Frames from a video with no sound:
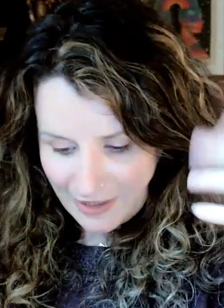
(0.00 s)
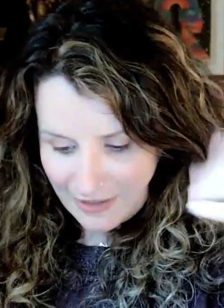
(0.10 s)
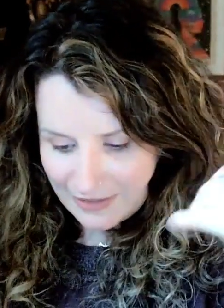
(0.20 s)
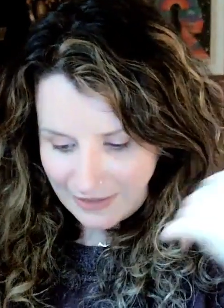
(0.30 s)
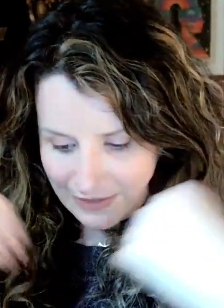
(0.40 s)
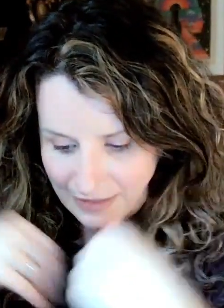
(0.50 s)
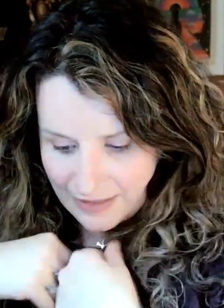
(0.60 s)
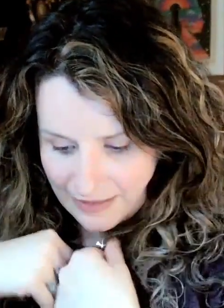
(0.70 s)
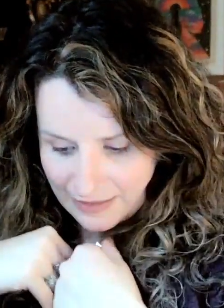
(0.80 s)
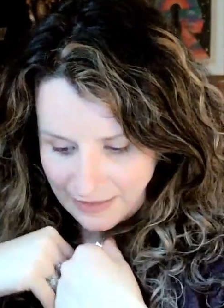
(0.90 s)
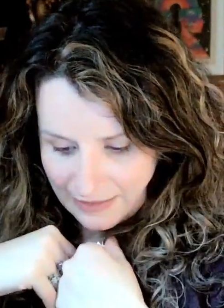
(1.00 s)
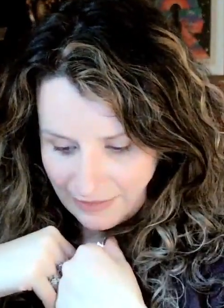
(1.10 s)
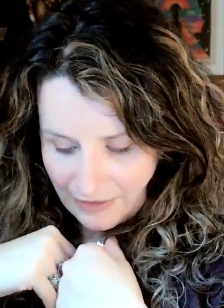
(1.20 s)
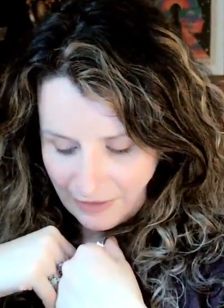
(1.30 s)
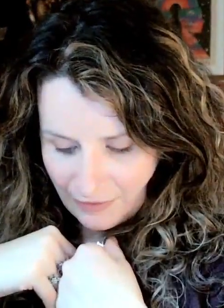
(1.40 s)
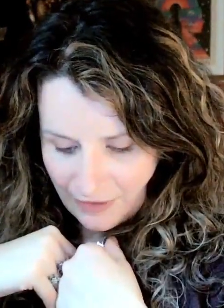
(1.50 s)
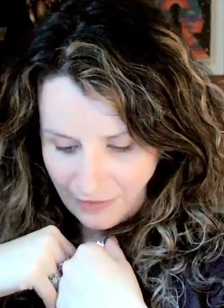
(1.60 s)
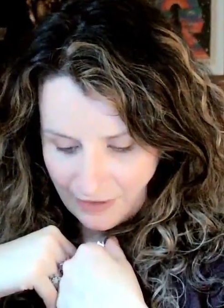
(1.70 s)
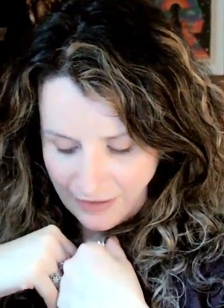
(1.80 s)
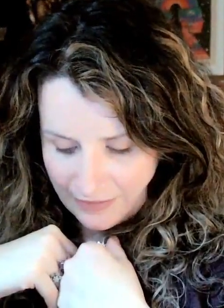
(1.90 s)
dance and
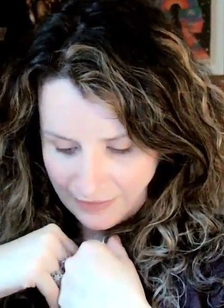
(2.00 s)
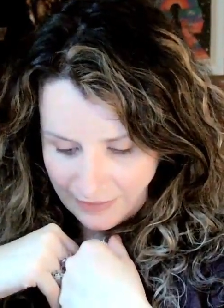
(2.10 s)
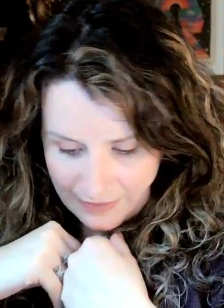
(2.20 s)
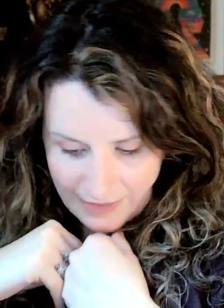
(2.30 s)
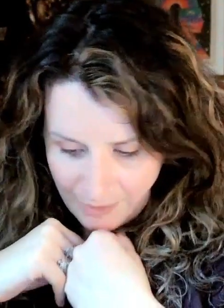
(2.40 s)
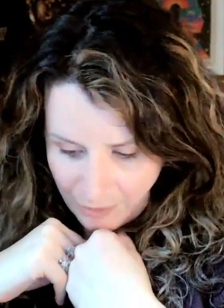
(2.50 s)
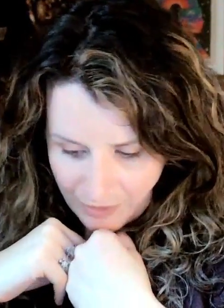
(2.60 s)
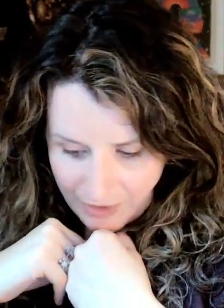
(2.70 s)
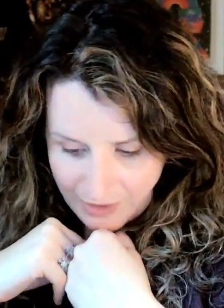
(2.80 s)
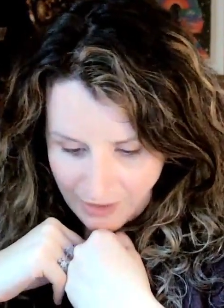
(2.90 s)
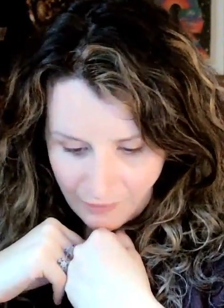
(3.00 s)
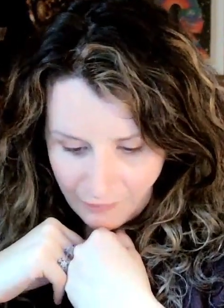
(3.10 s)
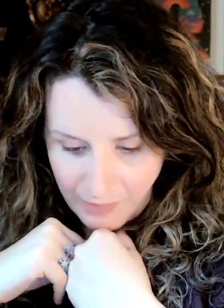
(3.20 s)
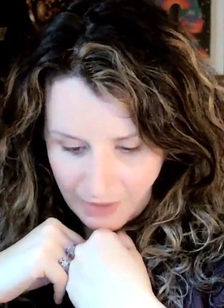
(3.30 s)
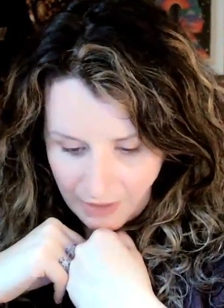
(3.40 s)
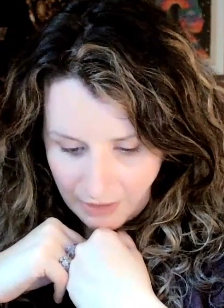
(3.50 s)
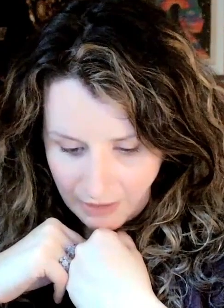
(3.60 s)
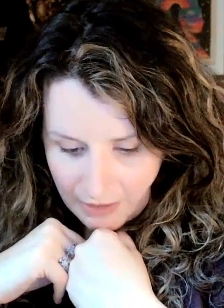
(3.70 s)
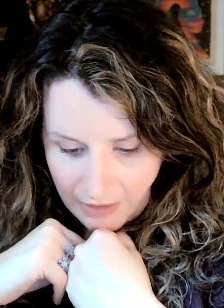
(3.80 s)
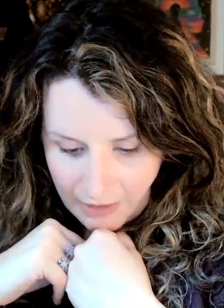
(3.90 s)
a temporary state of
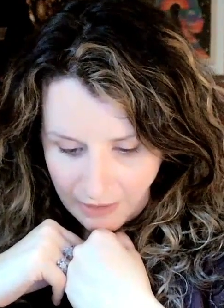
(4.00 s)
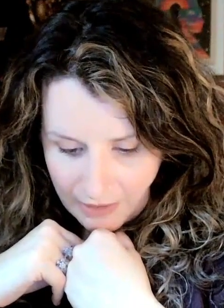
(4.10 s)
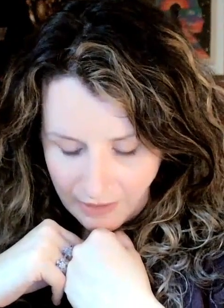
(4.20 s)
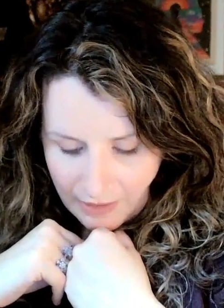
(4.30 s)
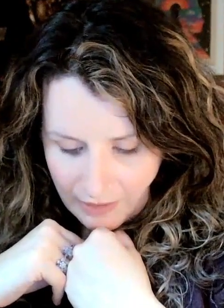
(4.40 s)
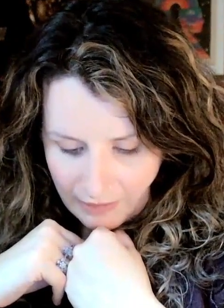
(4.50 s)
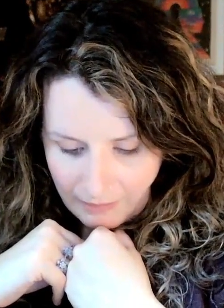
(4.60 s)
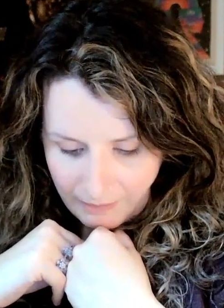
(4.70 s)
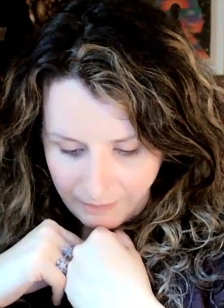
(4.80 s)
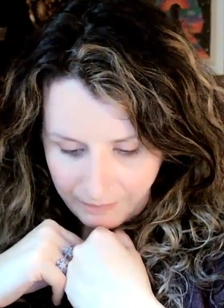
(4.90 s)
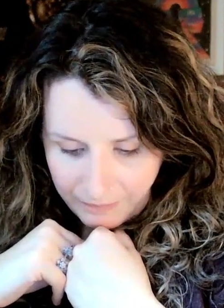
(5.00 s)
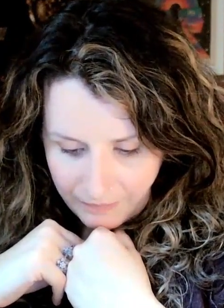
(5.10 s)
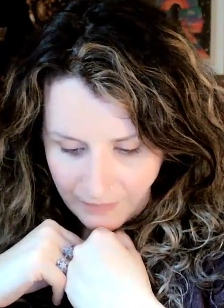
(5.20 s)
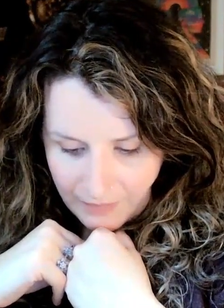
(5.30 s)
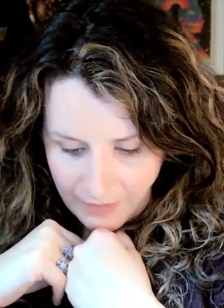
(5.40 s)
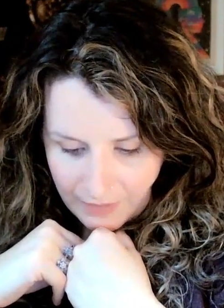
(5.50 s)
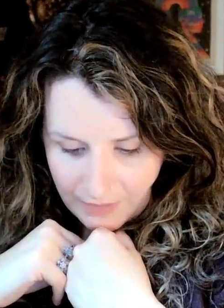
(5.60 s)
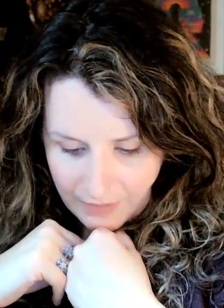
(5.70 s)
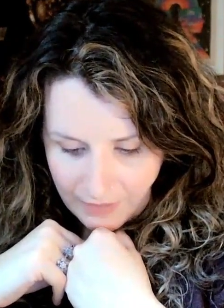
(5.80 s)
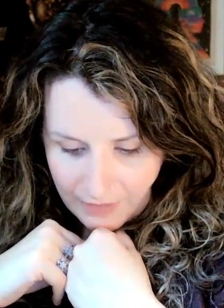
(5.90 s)
being. And
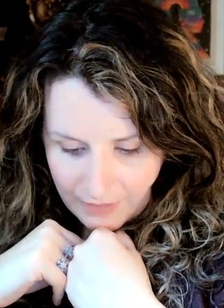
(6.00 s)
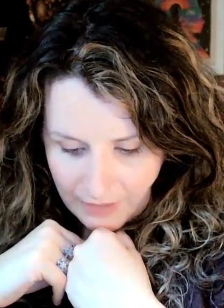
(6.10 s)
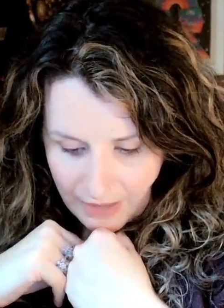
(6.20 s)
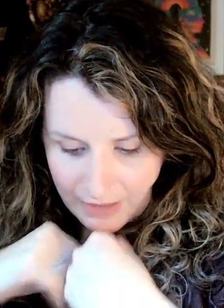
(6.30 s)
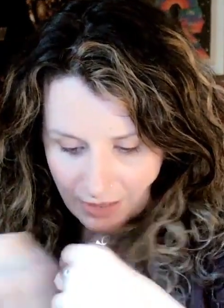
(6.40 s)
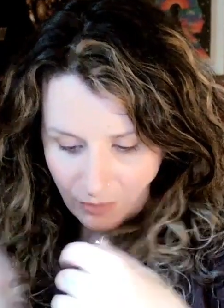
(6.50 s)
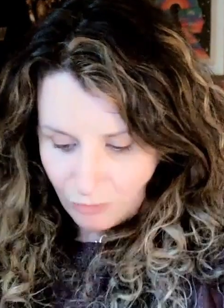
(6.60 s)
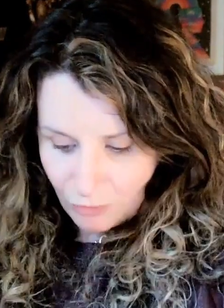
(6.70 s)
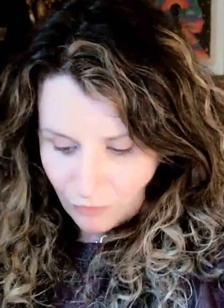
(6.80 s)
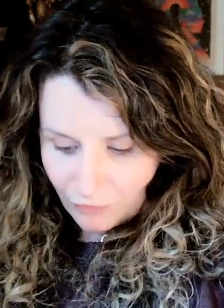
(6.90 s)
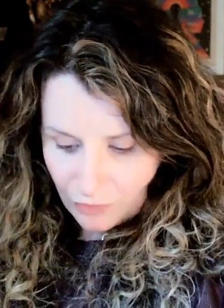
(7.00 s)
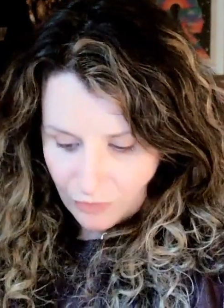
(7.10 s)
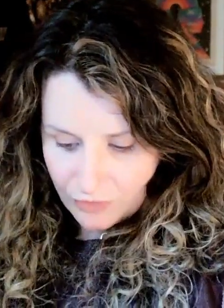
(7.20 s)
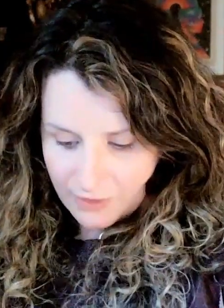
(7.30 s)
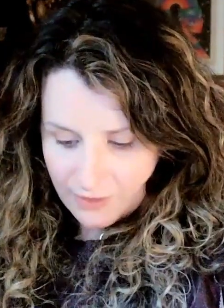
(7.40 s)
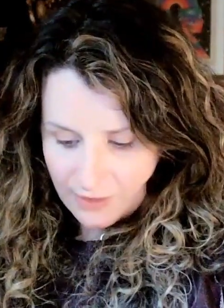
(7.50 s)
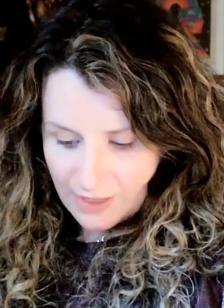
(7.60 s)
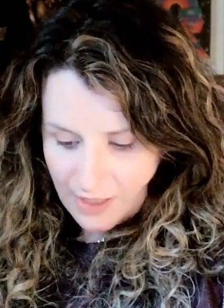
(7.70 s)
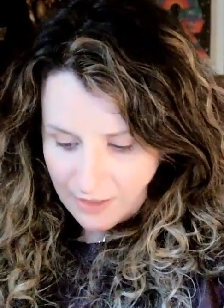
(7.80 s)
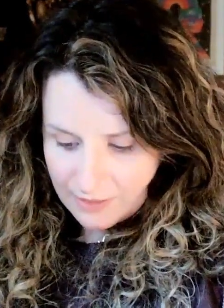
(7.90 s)
then we move on to the
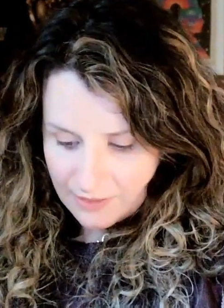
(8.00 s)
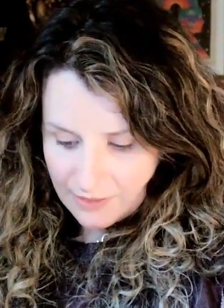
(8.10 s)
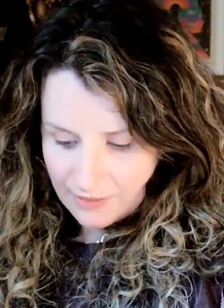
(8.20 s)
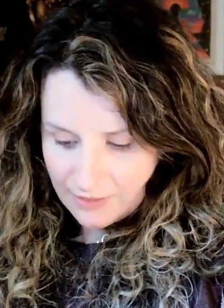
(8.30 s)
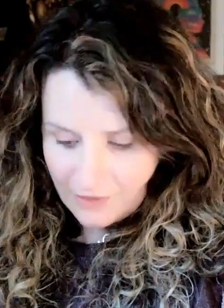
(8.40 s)
next